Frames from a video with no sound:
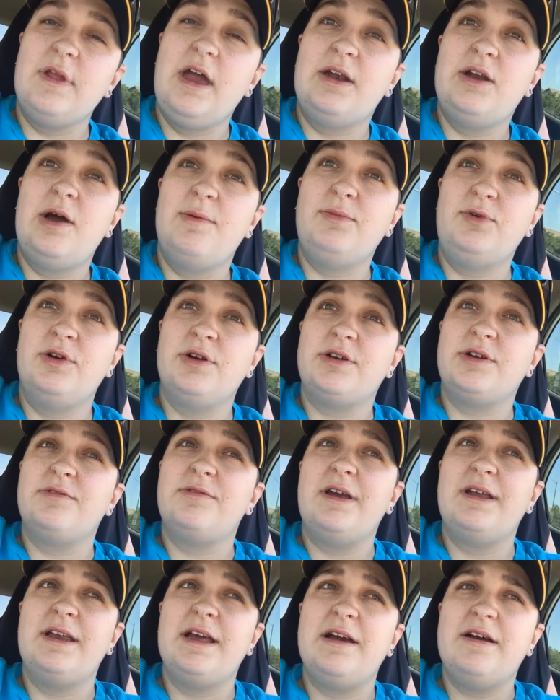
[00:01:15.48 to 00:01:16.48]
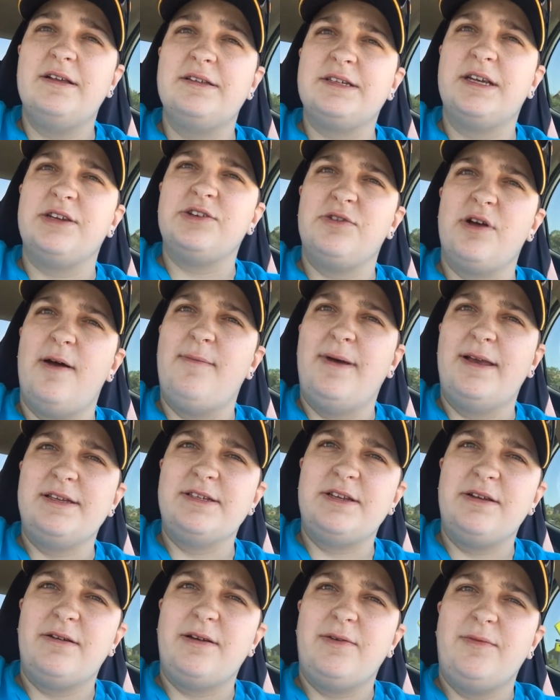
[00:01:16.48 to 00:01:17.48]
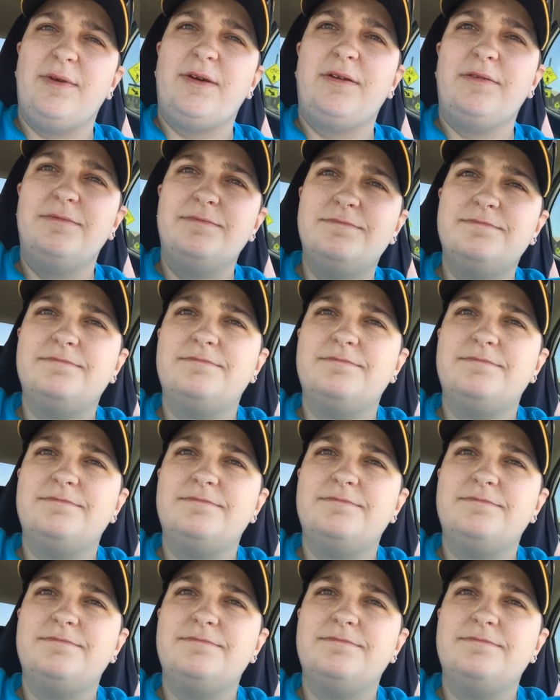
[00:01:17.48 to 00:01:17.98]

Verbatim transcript: I know I'm crooked right now. It's because you're on my steering wheel.